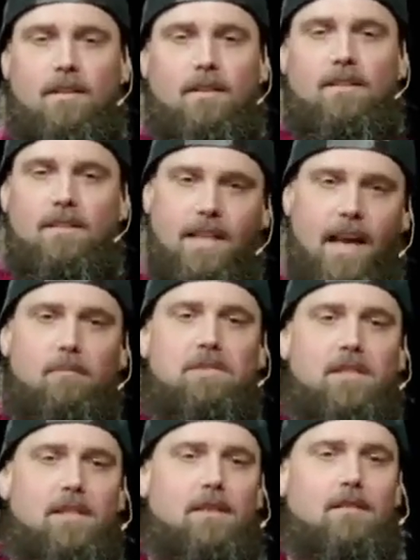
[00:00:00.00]

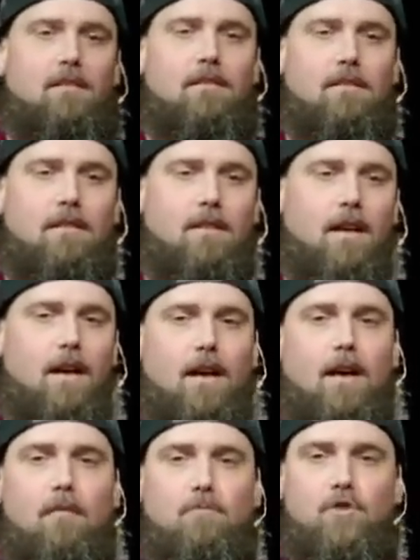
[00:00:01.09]
Samson,
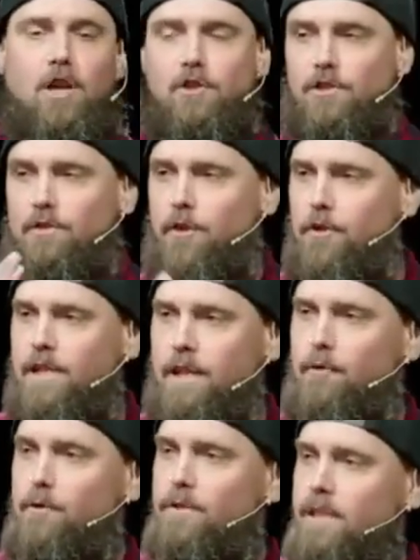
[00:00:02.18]
Judges 13
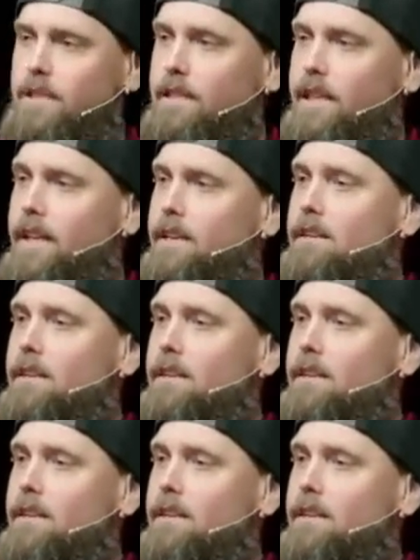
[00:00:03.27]
through 16,